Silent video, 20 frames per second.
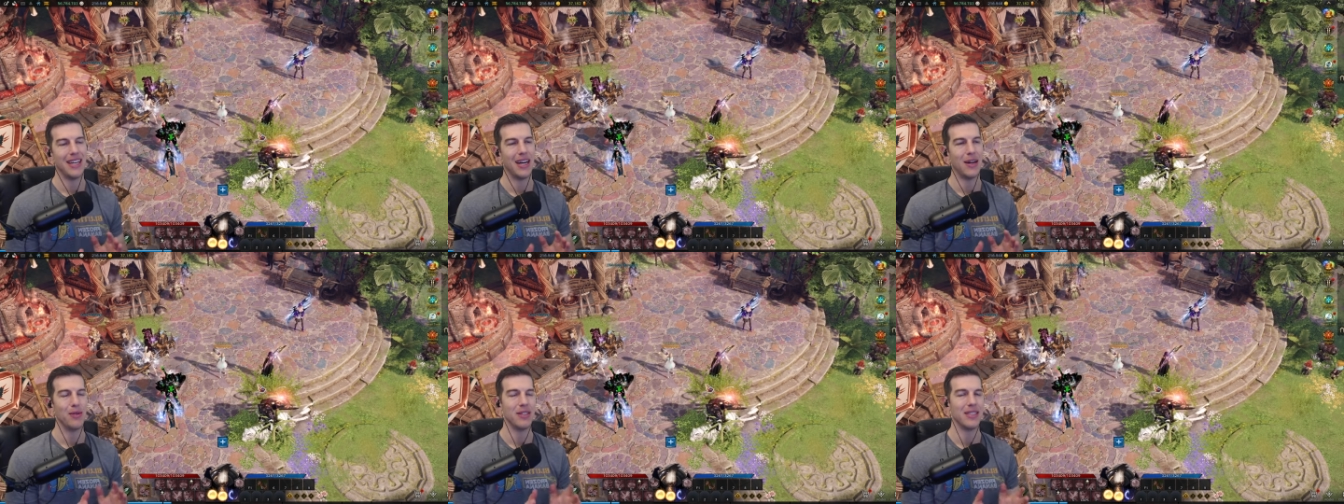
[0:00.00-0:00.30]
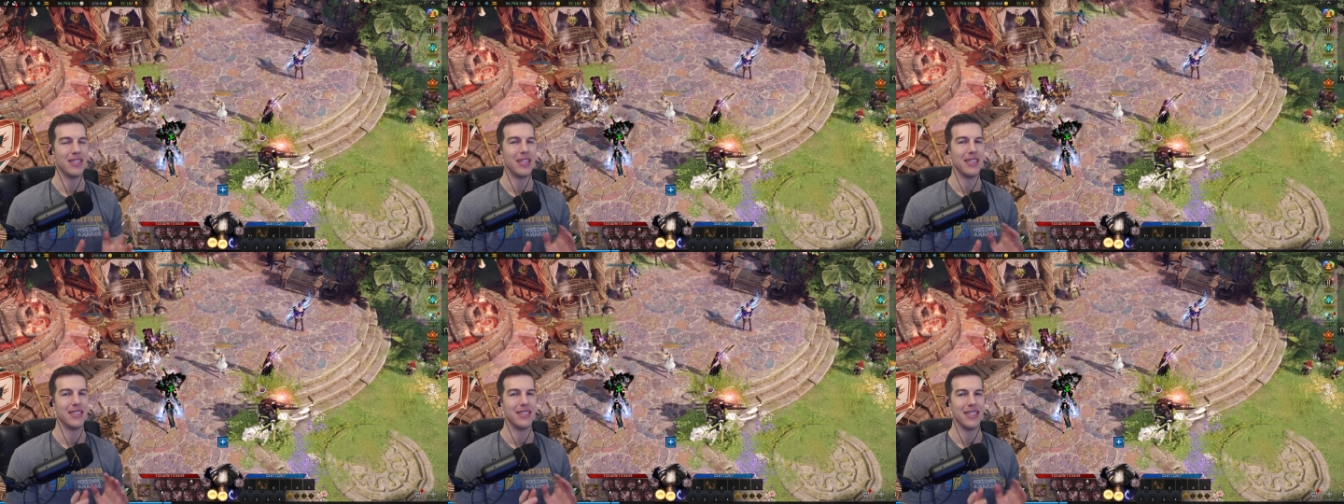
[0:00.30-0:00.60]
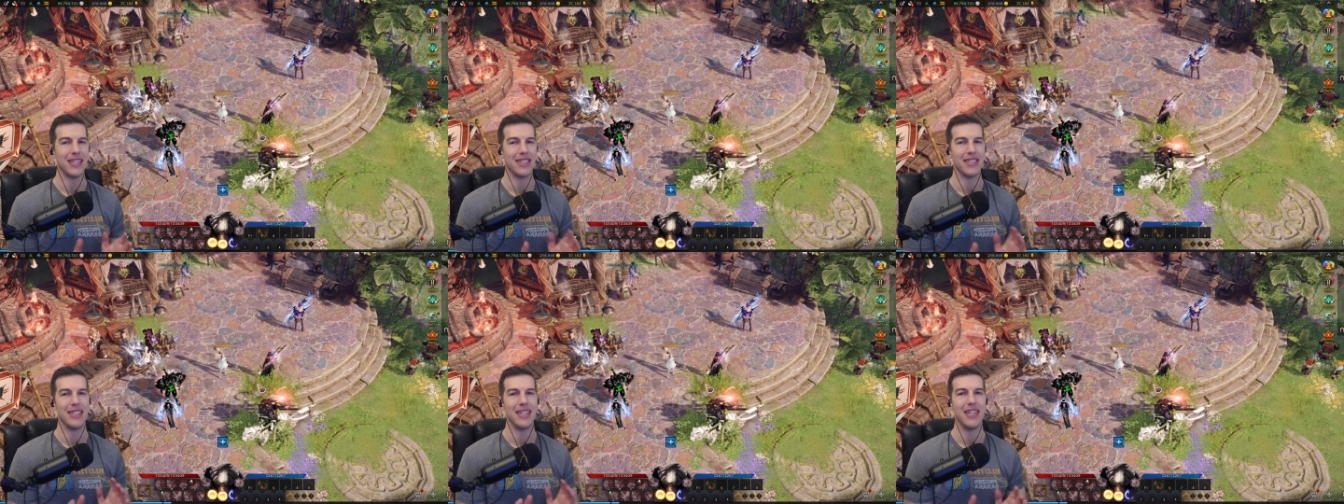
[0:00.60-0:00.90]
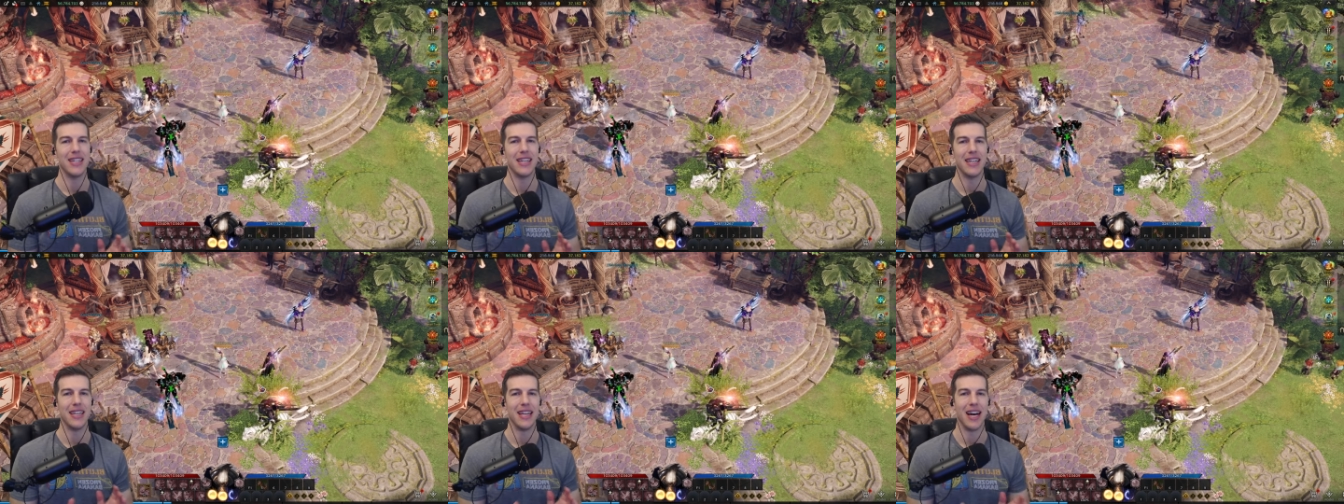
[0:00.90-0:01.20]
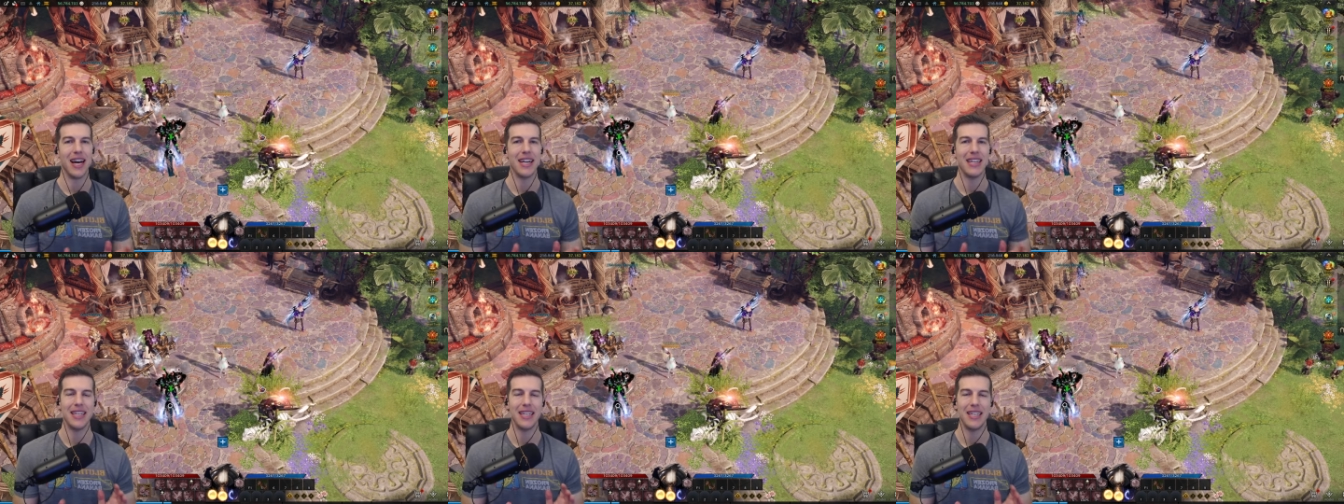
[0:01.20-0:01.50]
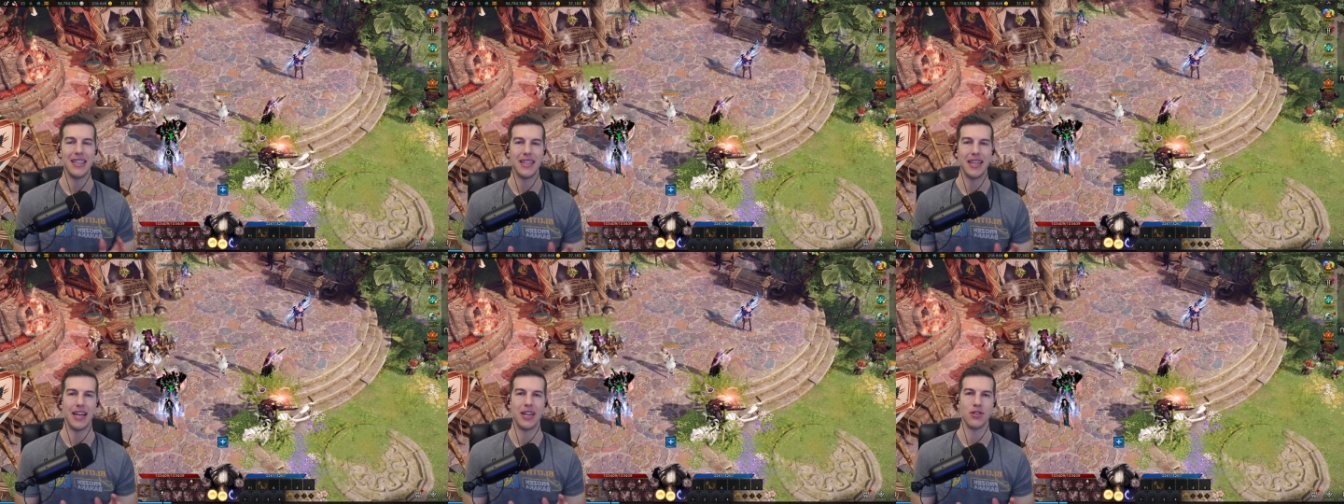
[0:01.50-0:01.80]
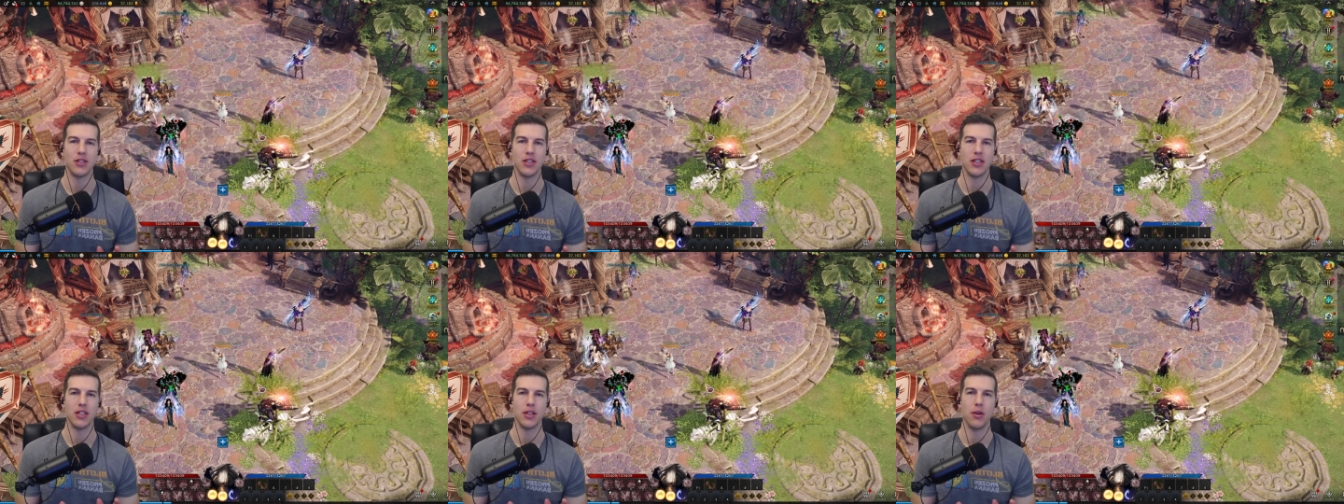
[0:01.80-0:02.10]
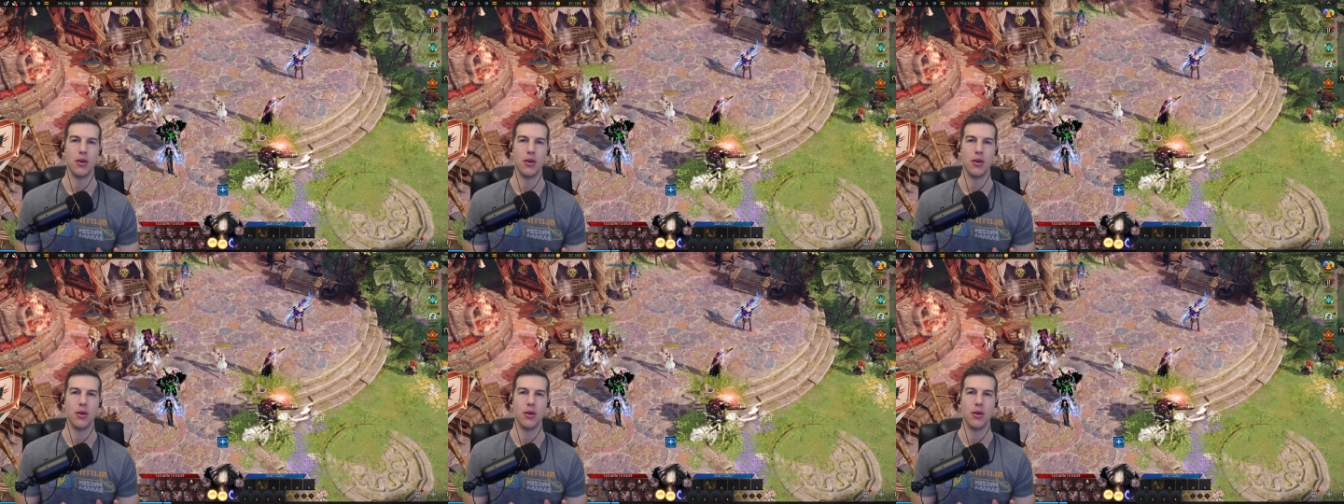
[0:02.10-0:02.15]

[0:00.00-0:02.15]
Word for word: I would say 60 to 90,000